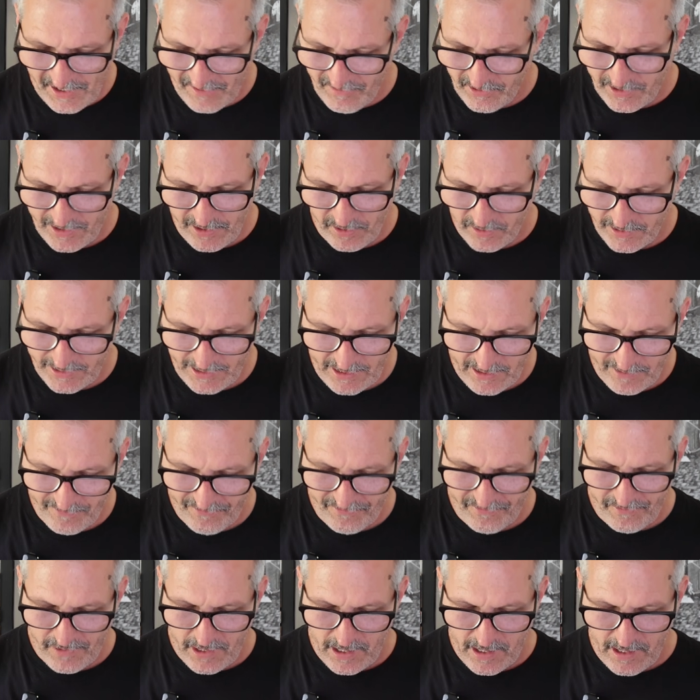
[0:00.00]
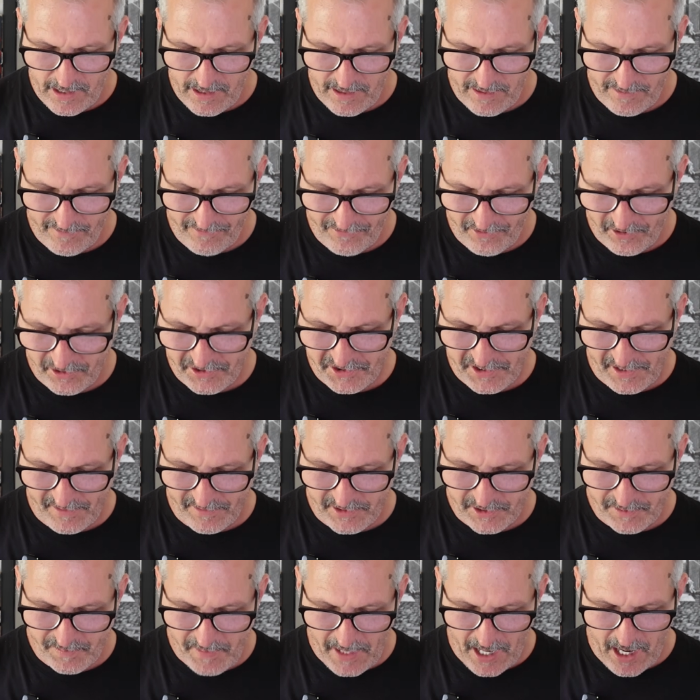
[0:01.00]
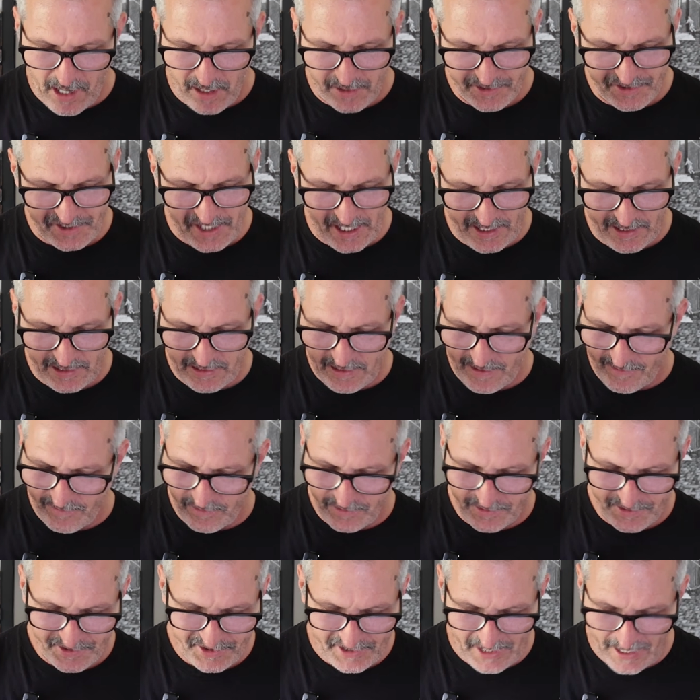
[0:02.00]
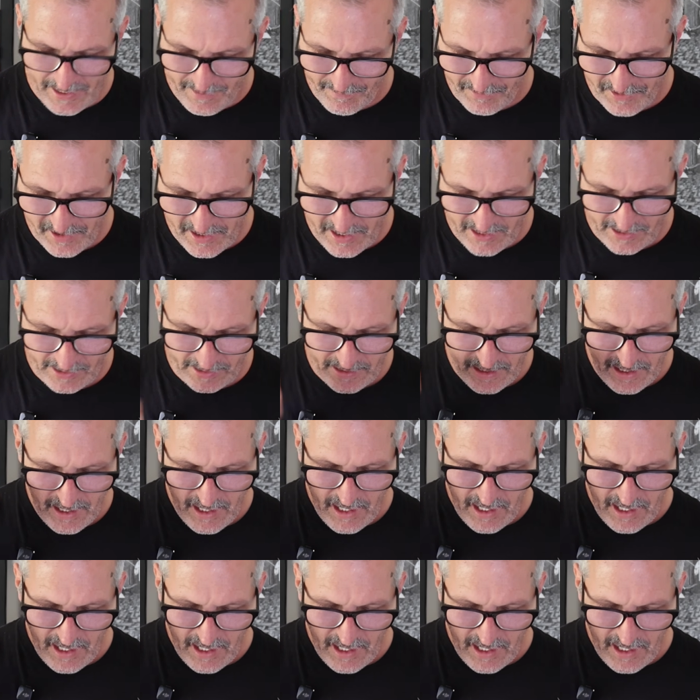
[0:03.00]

level, they only get a first level spell. Second level, same thing.